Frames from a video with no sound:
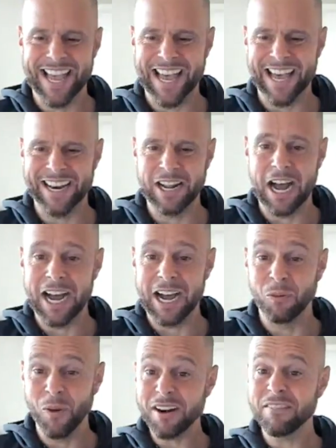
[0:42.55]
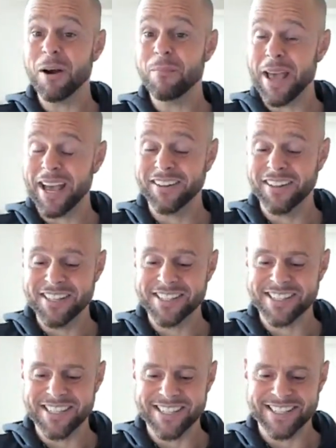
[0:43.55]
And one of our
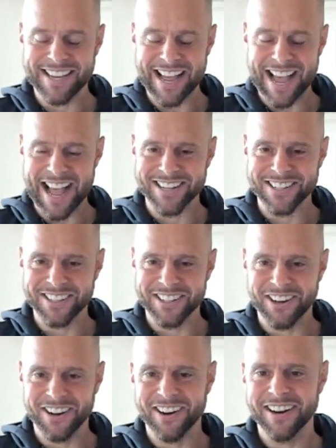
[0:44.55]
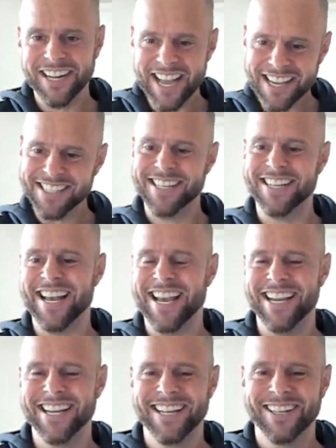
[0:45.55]
panelists is actually our guest
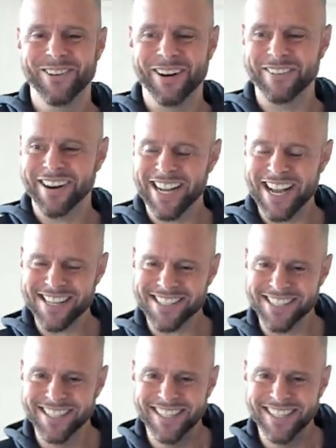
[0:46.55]
today. One of our guests.